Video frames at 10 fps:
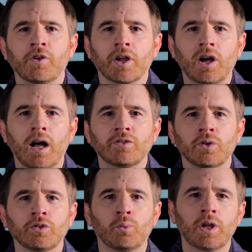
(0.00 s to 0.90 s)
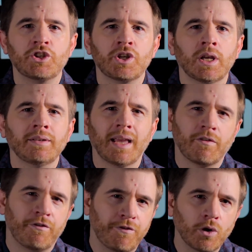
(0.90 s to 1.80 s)
for the consoles which take
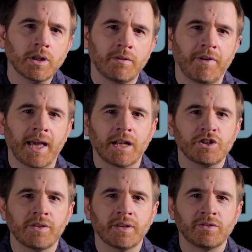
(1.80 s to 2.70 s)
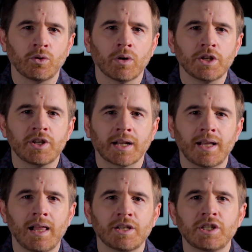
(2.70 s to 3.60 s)
full advantage of this storage
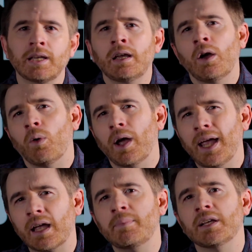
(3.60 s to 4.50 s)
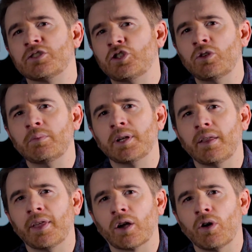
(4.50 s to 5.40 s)
technology, it can be assumed
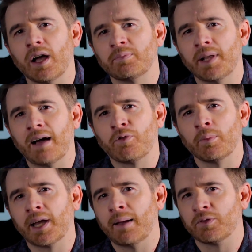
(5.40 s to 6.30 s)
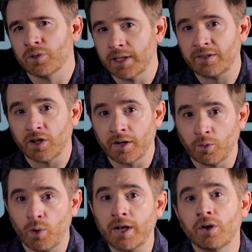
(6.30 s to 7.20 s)
that cross-platform games released onto
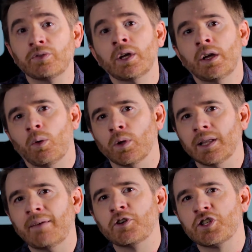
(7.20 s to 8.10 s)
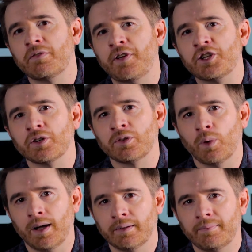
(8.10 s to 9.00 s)
Windows will leverage the feature as well.